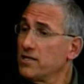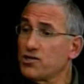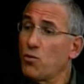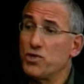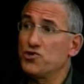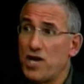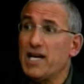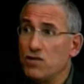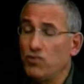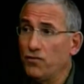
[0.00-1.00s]
So with
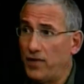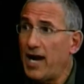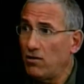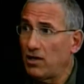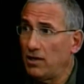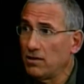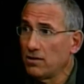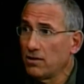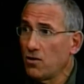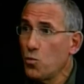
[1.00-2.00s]
Jenny Rivera,
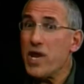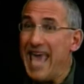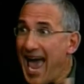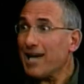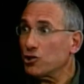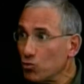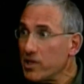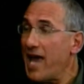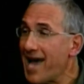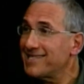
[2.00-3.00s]
we
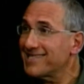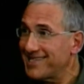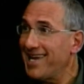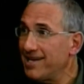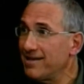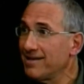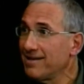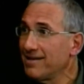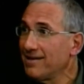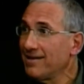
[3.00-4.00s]
actually had Senate
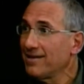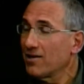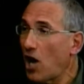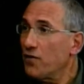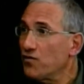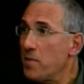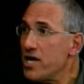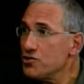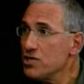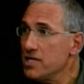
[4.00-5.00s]

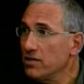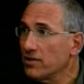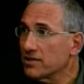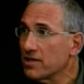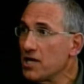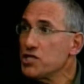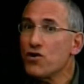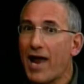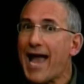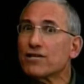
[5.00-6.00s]
confirmation hearings.
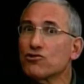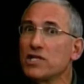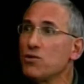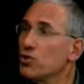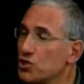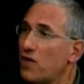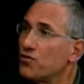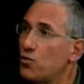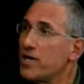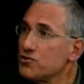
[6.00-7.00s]
There actually were tough
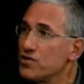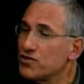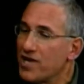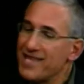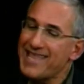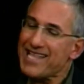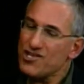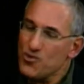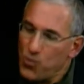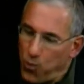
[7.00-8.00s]
questions that
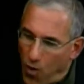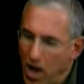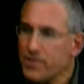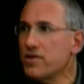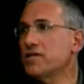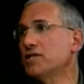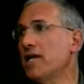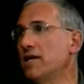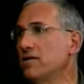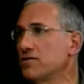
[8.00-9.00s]
you want the
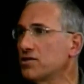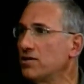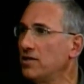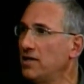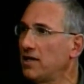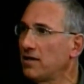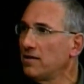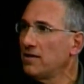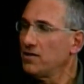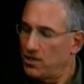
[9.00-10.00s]
senators to hear.
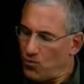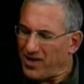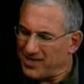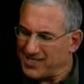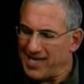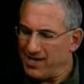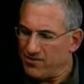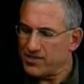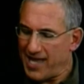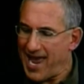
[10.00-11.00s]
They want the
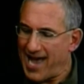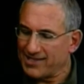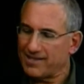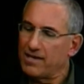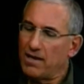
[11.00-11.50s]
senators to ask.